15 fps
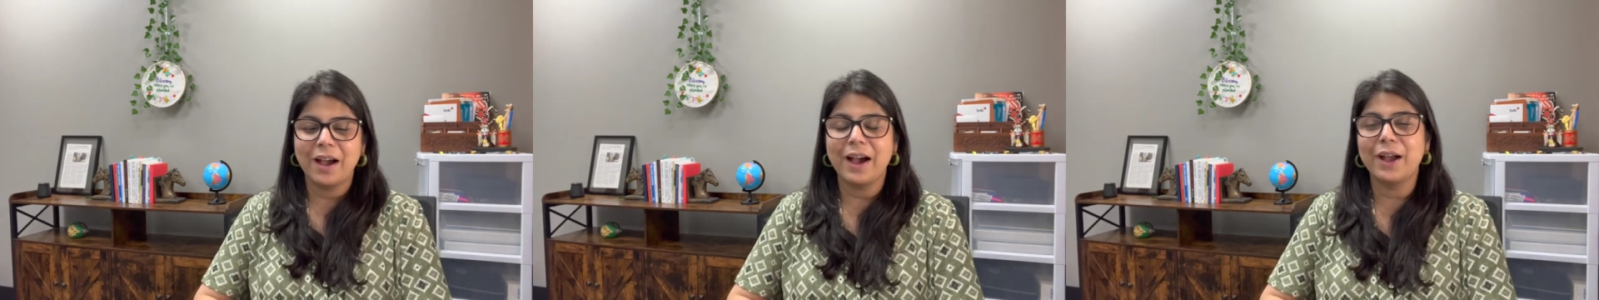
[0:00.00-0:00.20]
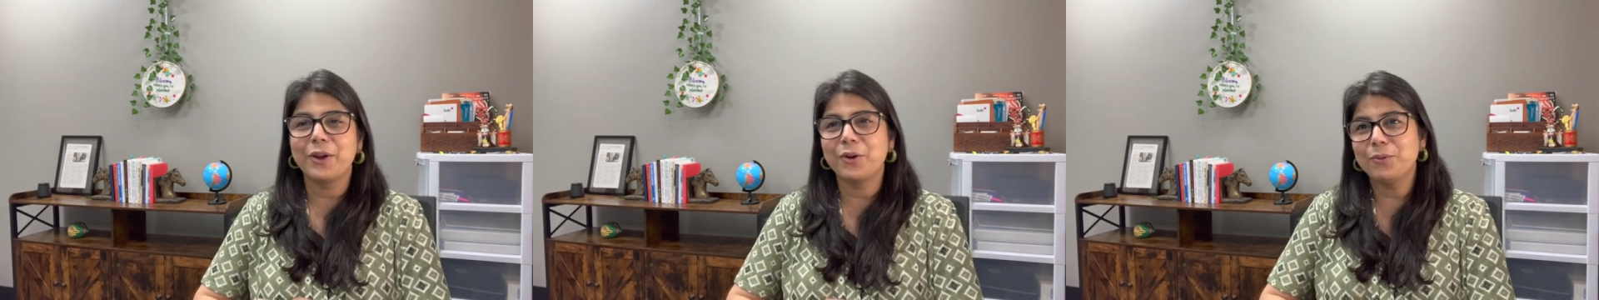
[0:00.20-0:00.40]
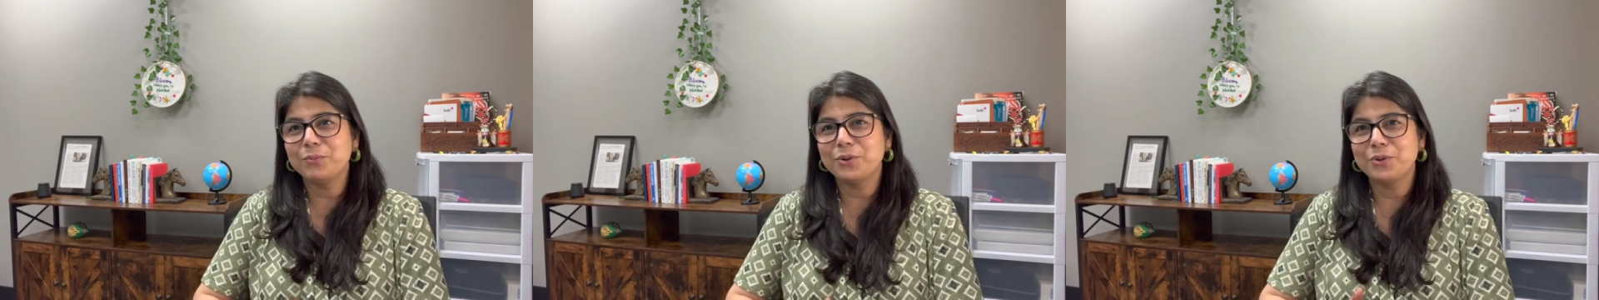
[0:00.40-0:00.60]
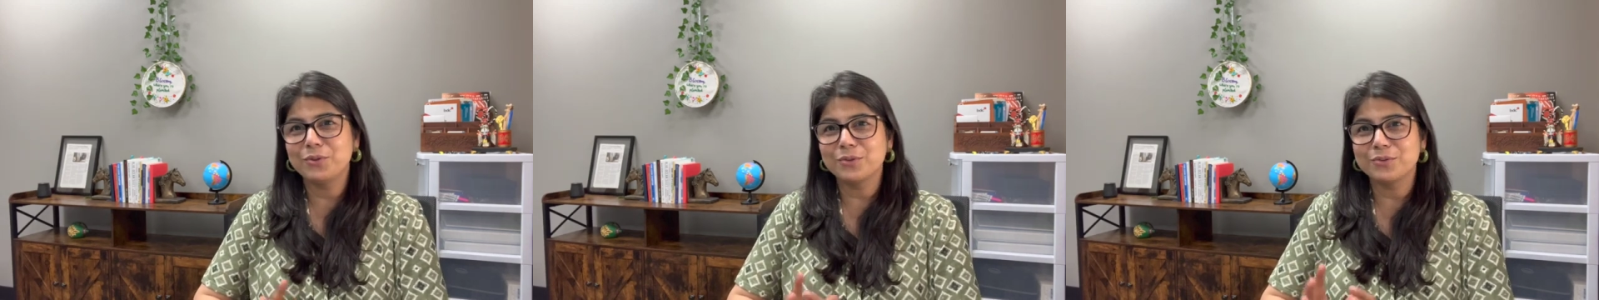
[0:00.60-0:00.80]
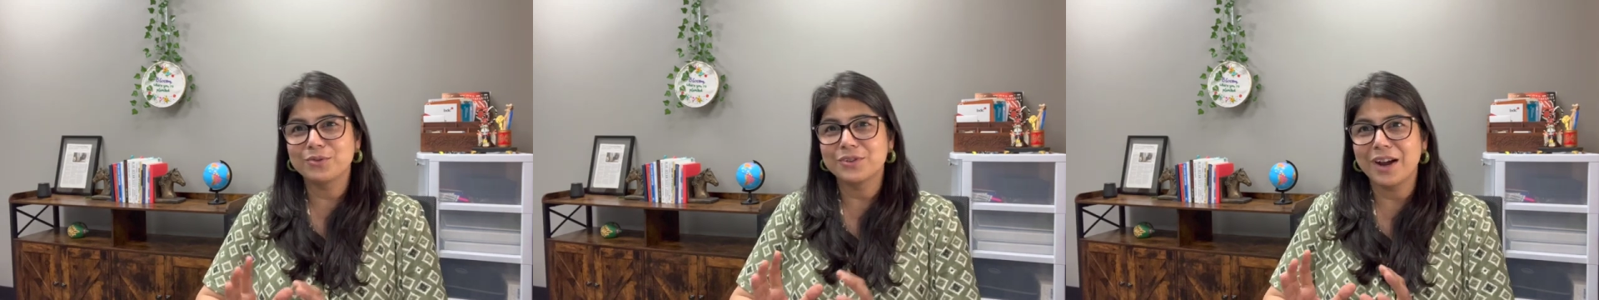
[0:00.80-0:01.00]
i hope you
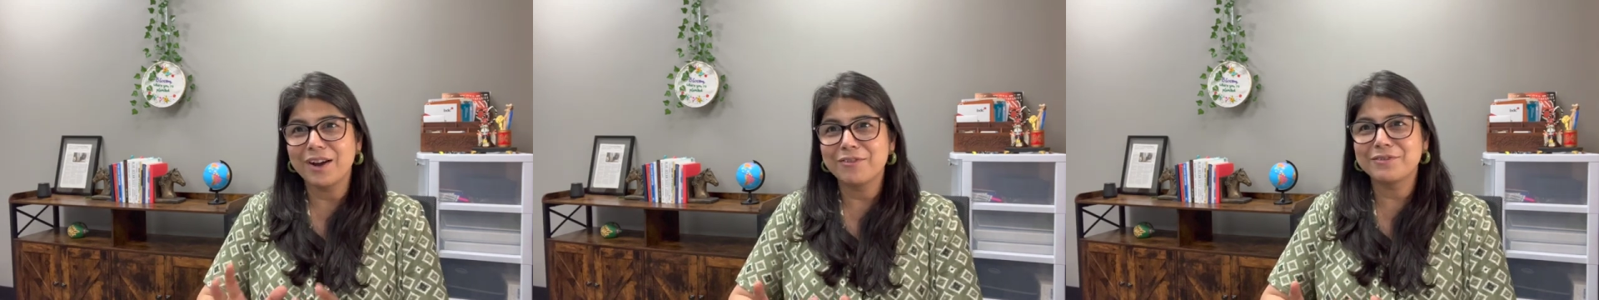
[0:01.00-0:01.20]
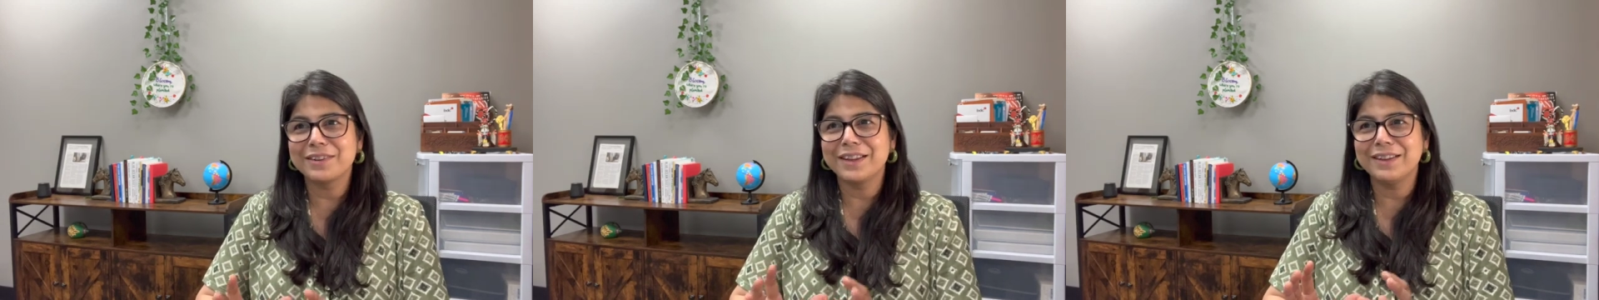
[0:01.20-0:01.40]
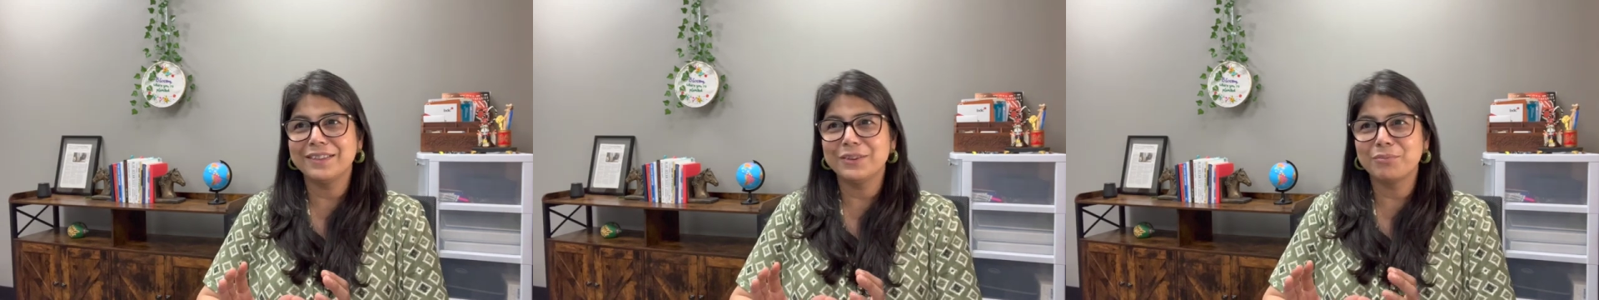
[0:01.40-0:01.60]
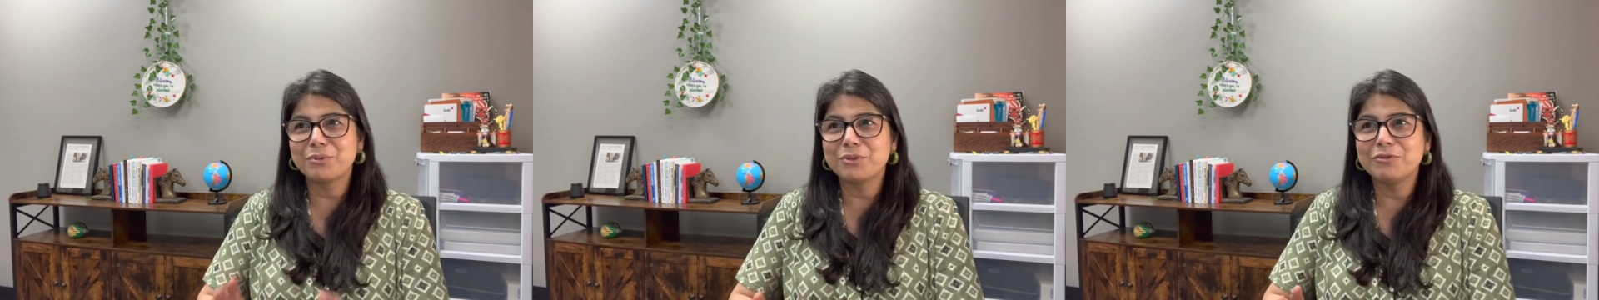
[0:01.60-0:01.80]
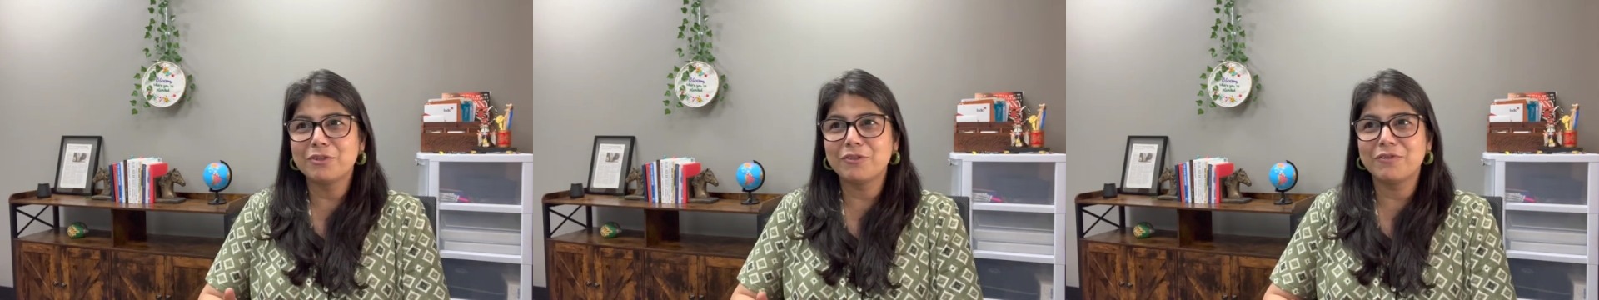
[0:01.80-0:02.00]
know drafting the
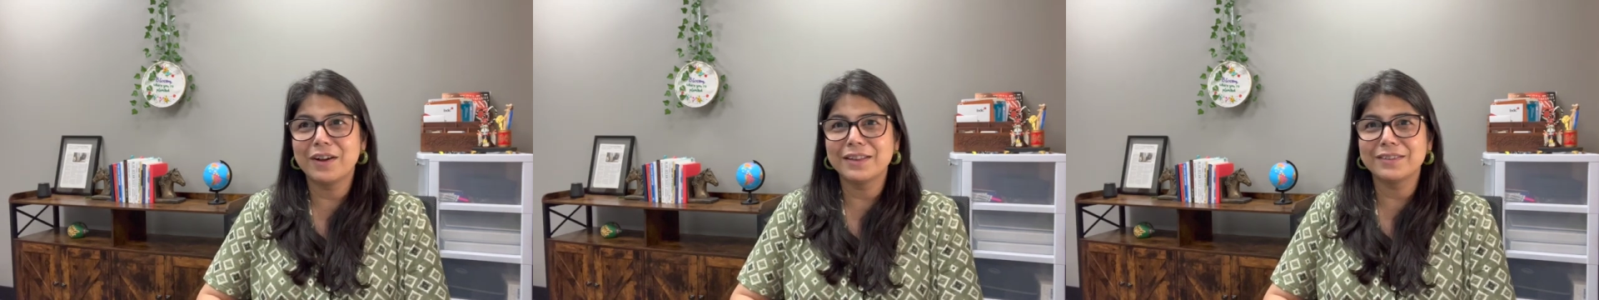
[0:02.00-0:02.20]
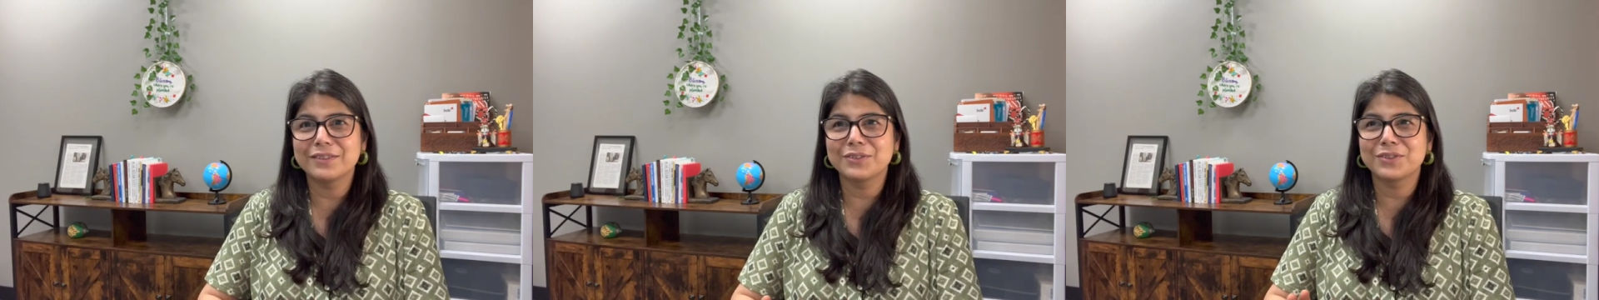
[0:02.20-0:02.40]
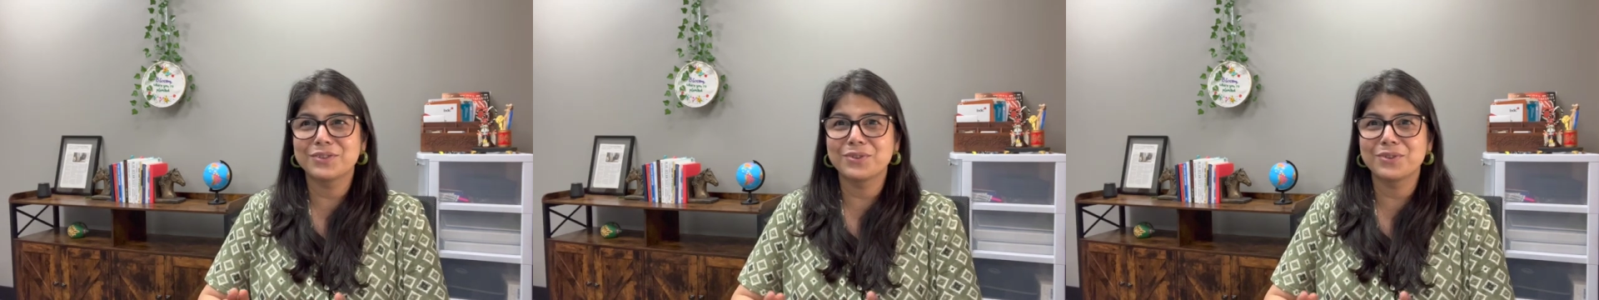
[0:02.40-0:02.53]
proof of funds